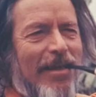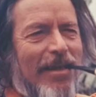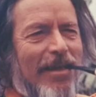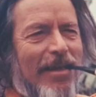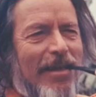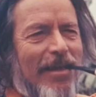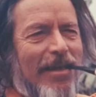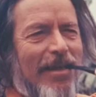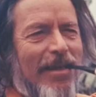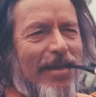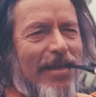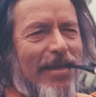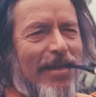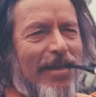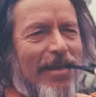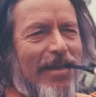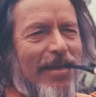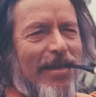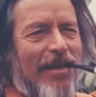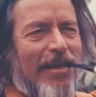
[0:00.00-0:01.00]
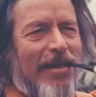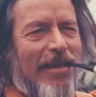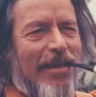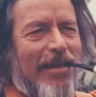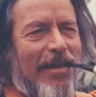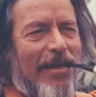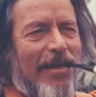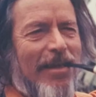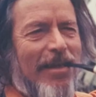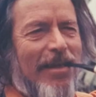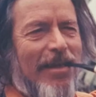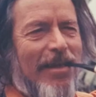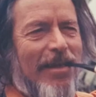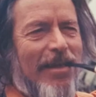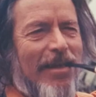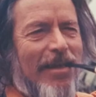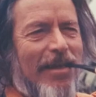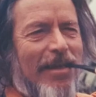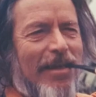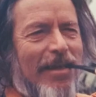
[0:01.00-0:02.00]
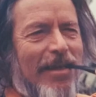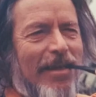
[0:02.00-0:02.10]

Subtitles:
No one is speaking in this clip.